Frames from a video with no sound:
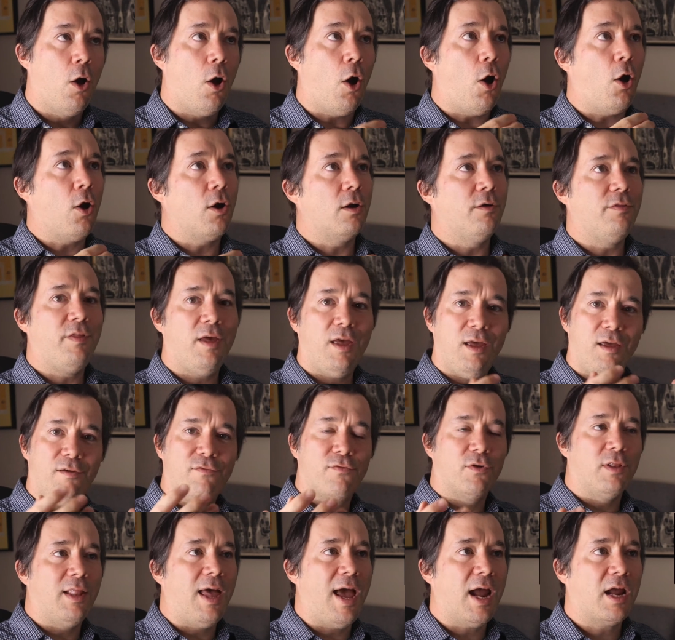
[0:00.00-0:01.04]
Are they,
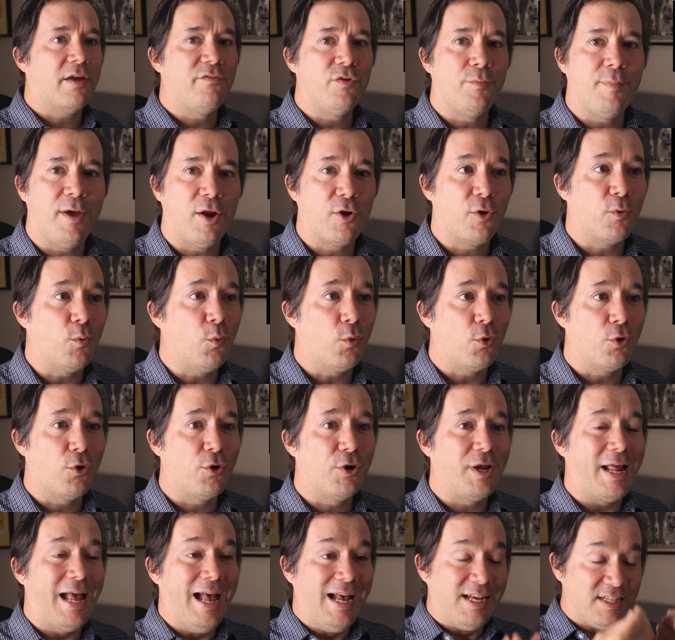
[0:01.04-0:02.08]
for lack of a better
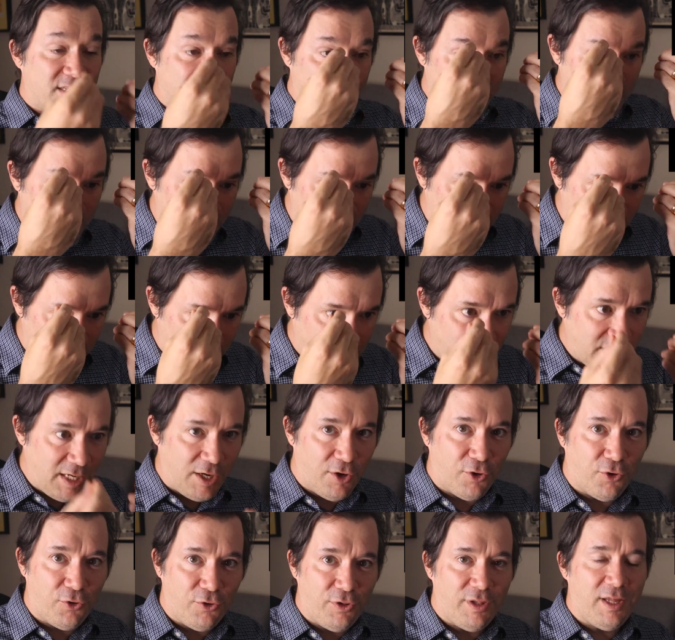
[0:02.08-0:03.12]
word,
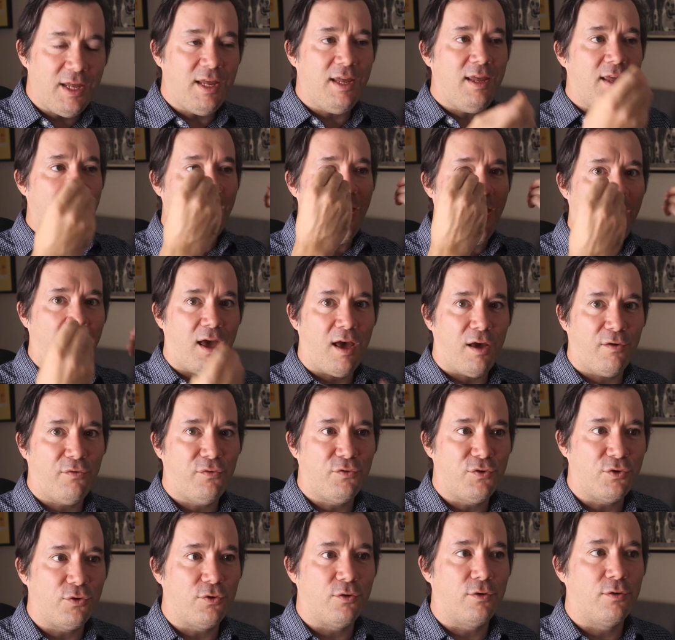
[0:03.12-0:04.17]
sincerely
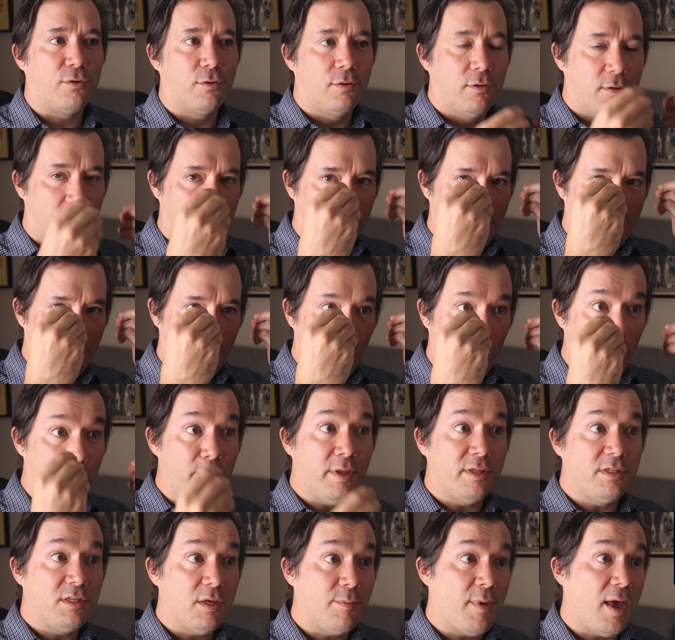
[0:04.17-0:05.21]
after
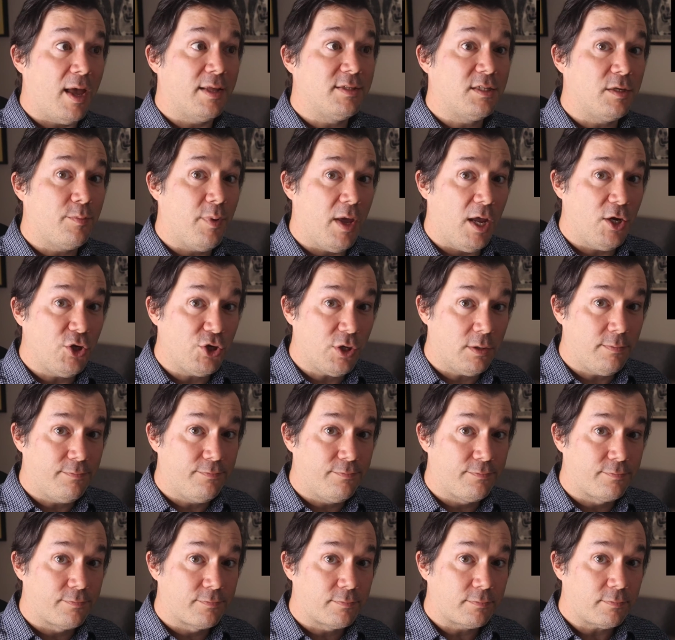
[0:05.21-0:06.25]
women's emancipation?
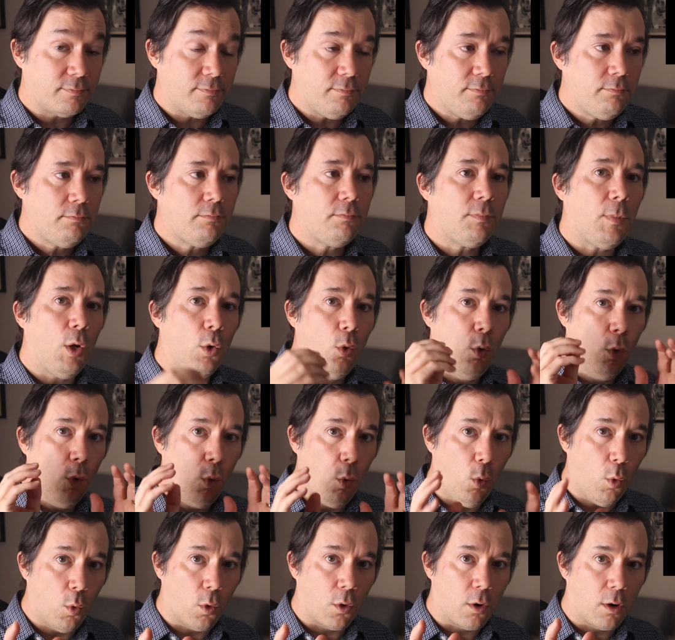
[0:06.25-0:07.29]

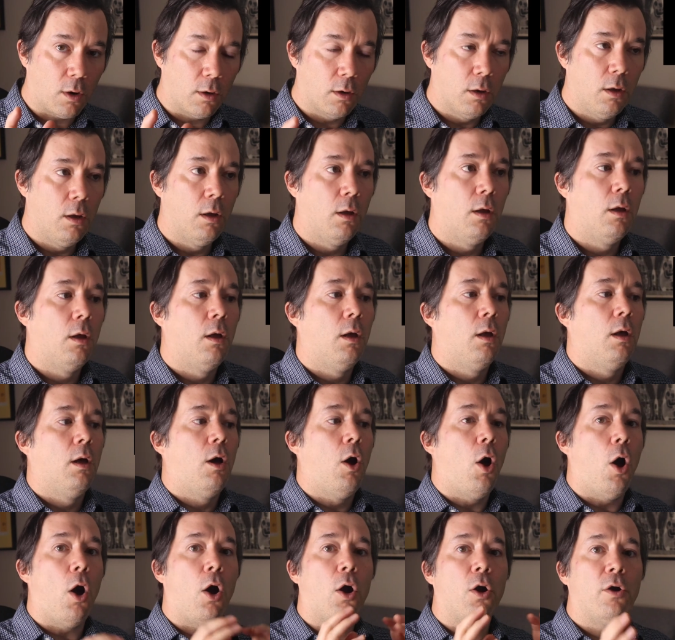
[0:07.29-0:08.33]
Or
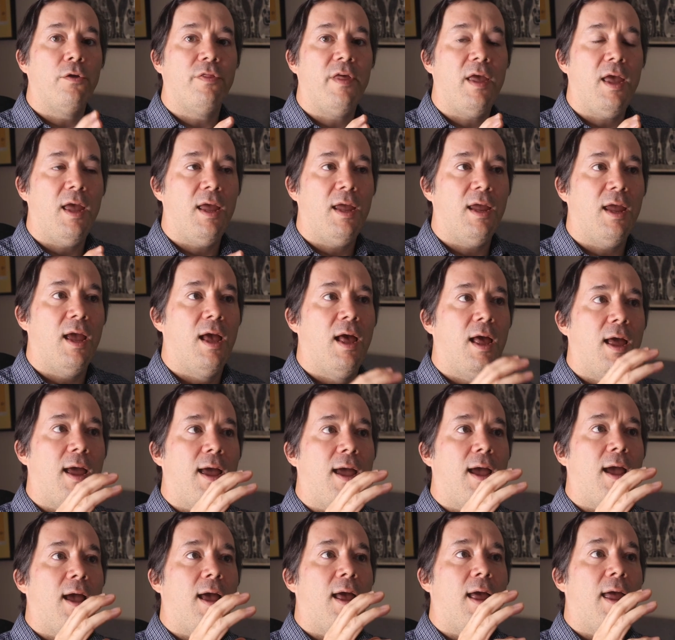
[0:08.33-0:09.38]
are they
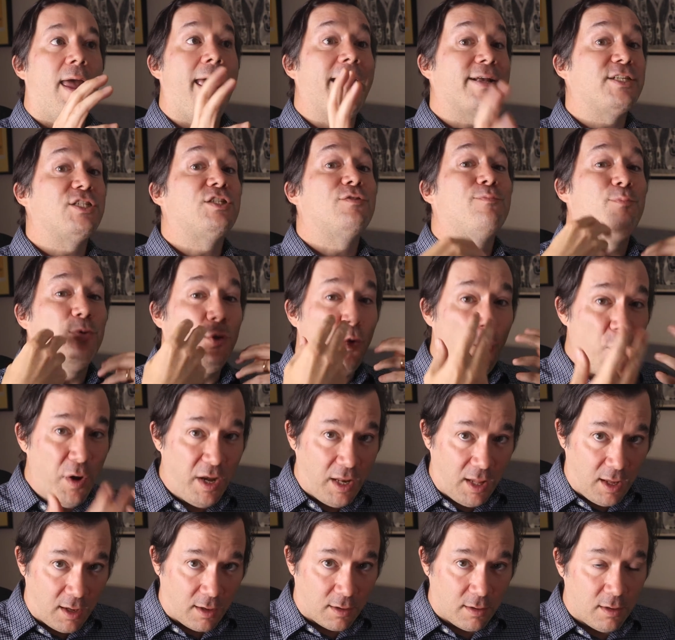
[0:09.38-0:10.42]

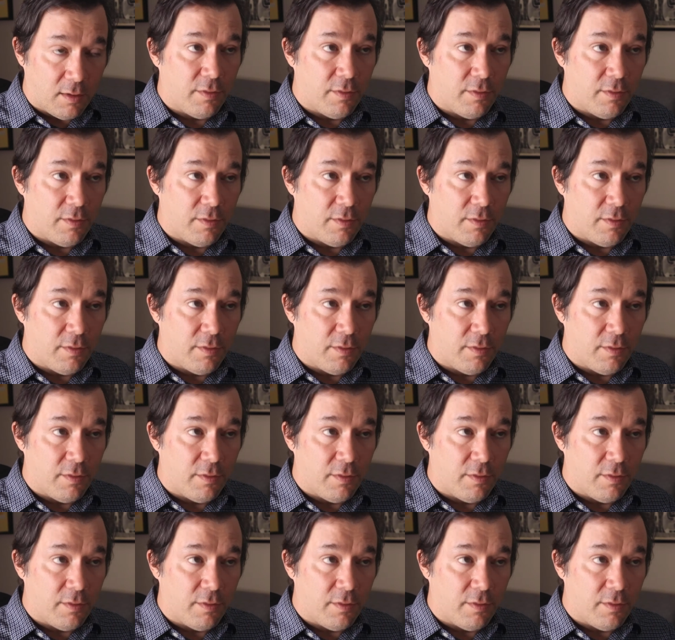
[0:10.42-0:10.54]
exploiting